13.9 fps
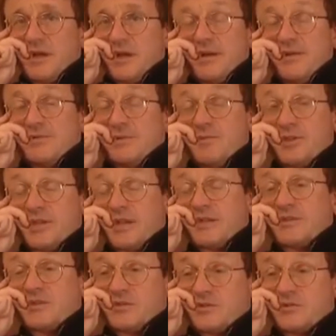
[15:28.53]
It was the most
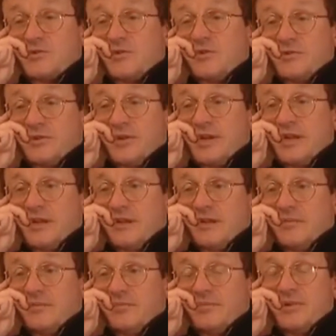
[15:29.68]
extraordinary
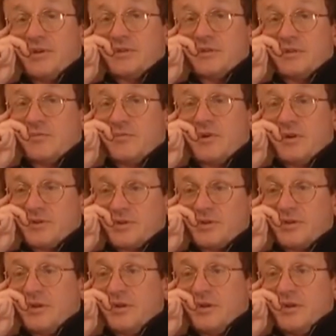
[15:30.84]
person to watch.
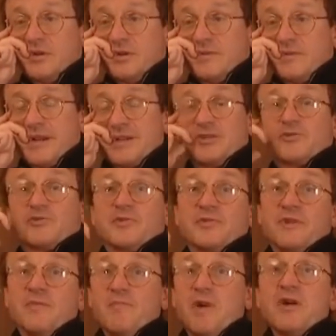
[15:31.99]

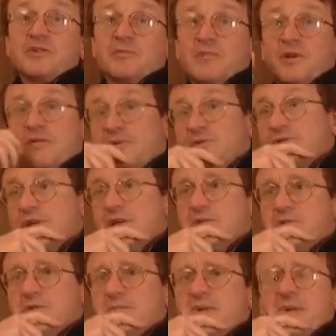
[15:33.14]
Extraordinary emotion when you're on stage
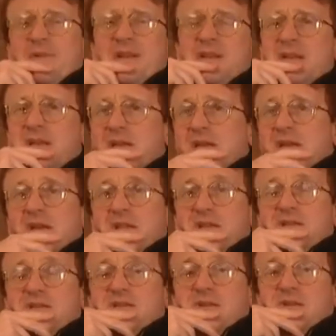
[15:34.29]
with him. I mean,
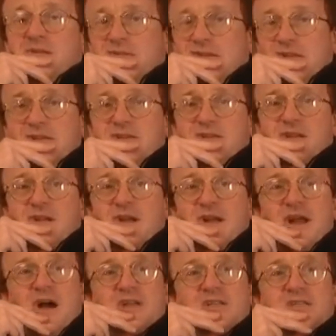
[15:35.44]
this is an
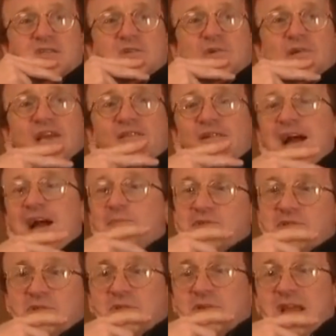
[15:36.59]
artist who gave
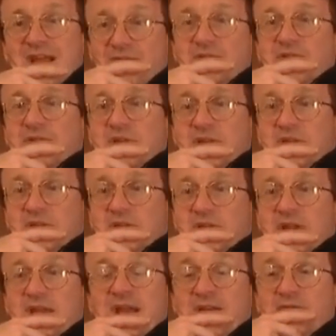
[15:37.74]
absolutely everything
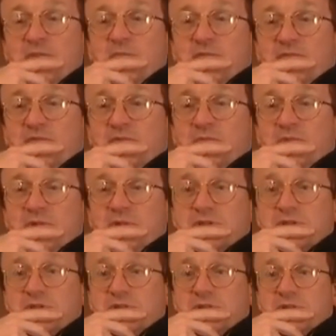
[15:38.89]
in every
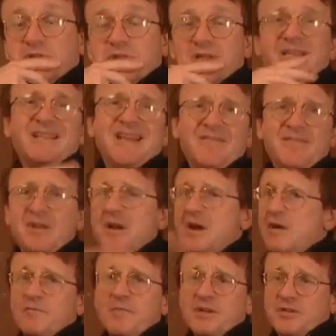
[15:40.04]
performance. Never
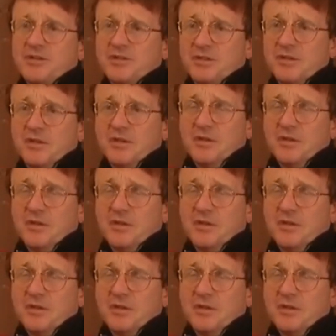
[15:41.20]
half measures.